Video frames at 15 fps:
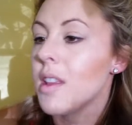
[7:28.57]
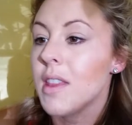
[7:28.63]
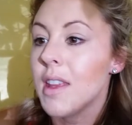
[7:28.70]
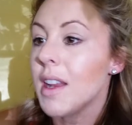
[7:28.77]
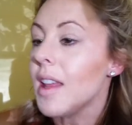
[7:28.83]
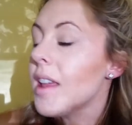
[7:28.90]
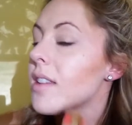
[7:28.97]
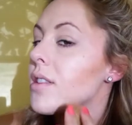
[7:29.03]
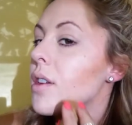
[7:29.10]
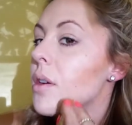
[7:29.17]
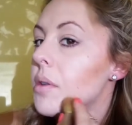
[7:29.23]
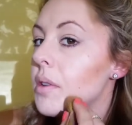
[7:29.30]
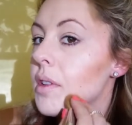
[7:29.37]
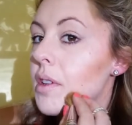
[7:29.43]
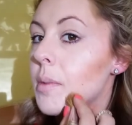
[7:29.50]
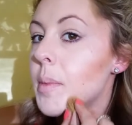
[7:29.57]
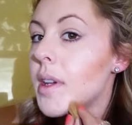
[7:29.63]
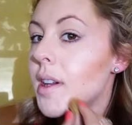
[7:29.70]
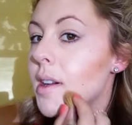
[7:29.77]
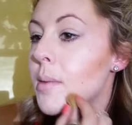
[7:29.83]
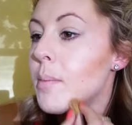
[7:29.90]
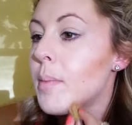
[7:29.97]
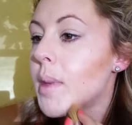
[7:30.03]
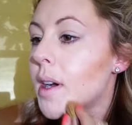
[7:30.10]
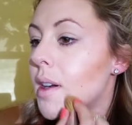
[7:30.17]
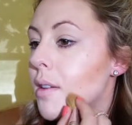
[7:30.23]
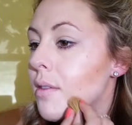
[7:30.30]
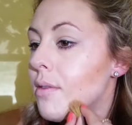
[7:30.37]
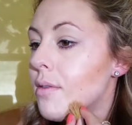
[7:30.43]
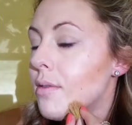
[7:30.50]
Then I like to go a little bit
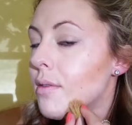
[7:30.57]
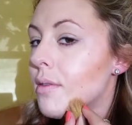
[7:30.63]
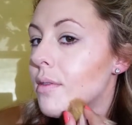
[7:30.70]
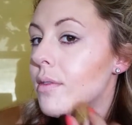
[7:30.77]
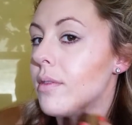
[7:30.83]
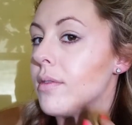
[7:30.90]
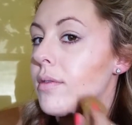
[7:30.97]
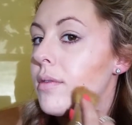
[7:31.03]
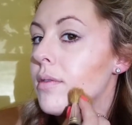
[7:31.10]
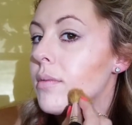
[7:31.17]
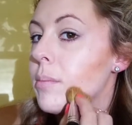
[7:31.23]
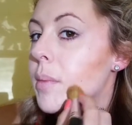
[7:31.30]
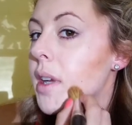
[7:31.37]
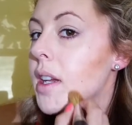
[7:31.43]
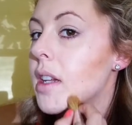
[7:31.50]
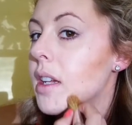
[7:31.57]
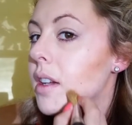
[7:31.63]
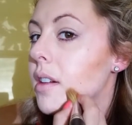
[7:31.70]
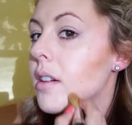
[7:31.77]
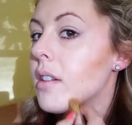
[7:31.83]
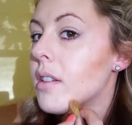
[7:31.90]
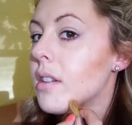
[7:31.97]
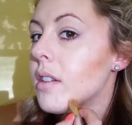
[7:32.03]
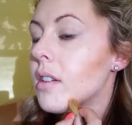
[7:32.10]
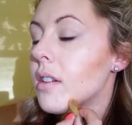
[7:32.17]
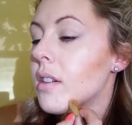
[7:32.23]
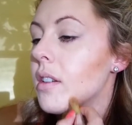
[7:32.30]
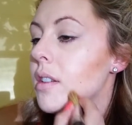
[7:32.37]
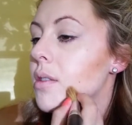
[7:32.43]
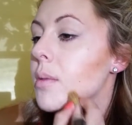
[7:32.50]
above my,
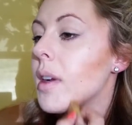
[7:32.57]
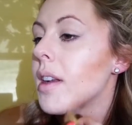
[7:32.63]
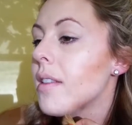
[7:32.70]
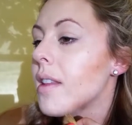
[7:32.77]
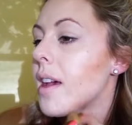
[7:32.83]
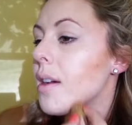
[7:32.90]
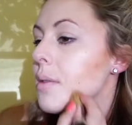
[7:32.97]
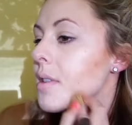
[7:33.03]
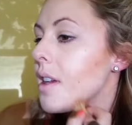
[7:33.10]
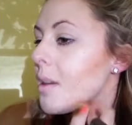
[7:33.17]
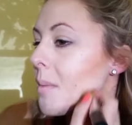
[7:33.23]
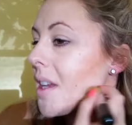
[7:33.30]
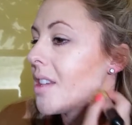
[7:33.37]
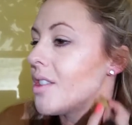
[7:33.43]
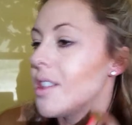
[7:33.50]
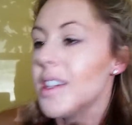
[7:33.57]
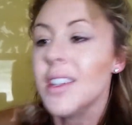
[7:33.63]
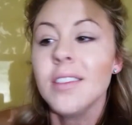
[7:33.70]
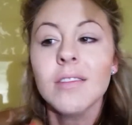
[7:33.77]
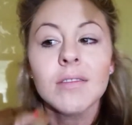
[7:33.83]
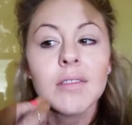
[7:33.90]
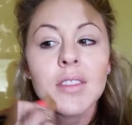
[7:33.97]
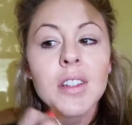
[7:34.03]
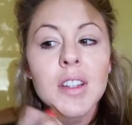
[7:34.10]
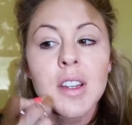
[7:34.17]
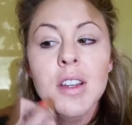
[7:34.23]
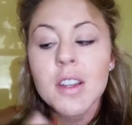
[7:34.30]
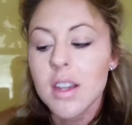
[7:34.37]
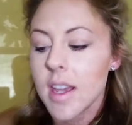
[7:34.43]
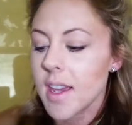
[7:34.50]
it's right on the outside of my chin.
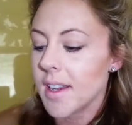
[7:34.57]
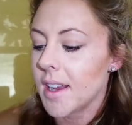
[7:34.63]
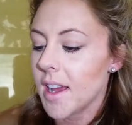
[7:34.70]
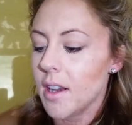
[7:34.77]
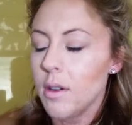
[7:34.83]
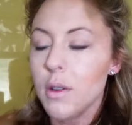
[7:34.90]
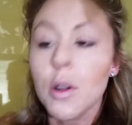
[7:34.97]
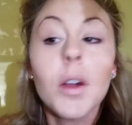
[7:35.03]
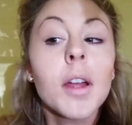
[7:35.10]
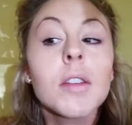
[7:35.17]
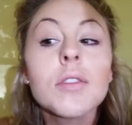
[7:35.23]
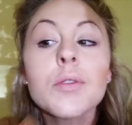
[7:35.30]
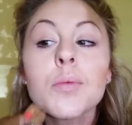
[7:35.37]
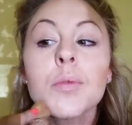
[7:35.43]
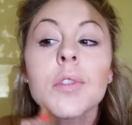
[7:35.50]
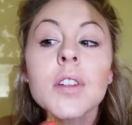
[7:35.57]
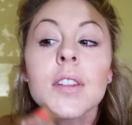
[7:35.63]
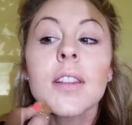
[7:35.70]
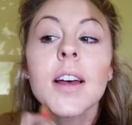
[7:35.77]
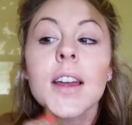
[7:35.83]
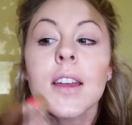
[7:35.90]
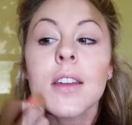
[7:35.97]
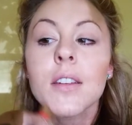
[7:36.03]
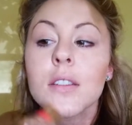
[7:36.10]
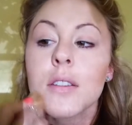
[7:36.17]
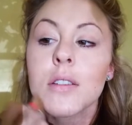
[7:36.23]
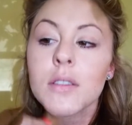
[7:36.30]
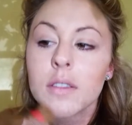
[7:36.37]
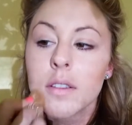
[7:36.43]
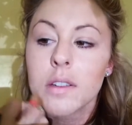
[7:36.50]
And I don't know, I just really like
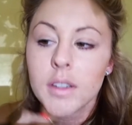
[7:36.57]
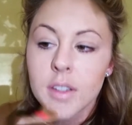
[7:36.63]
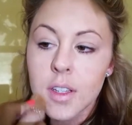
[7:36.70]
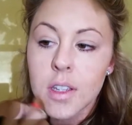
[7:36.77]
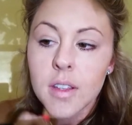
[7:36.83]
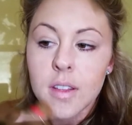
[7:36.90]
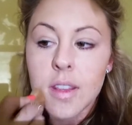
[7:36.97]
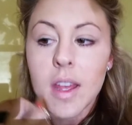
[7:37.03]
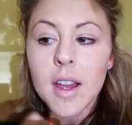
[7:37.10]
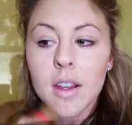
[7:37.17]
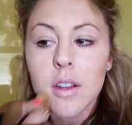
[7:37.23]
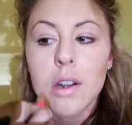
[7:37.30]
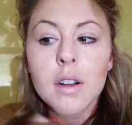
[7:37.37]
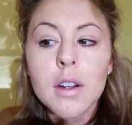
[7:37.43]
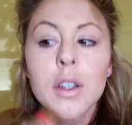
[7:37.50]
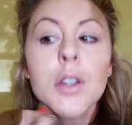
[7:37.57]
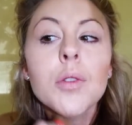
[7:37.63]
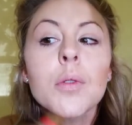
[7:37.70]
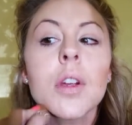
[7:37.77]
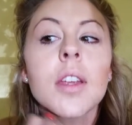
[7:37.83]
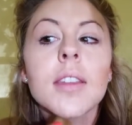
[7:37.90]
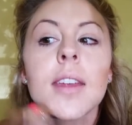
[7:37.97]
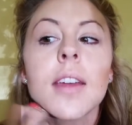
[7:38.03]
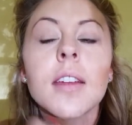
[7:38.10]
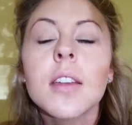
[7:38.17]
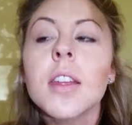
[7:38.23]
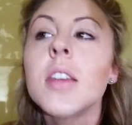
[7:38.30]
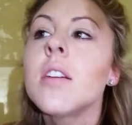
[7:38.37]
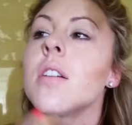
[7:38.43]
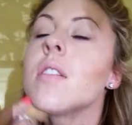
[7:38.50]
that contouring
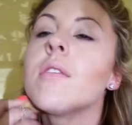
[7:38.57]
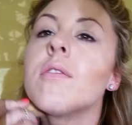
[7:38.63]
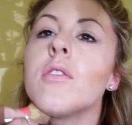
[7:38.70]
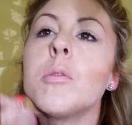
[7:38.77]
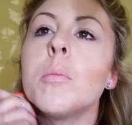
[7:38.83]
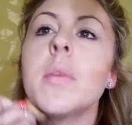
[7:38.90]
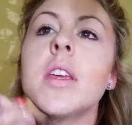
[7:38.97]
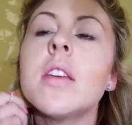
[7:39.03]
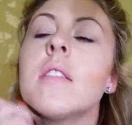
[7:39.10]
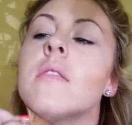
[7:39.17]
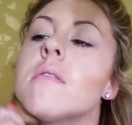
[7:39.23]
technique for me.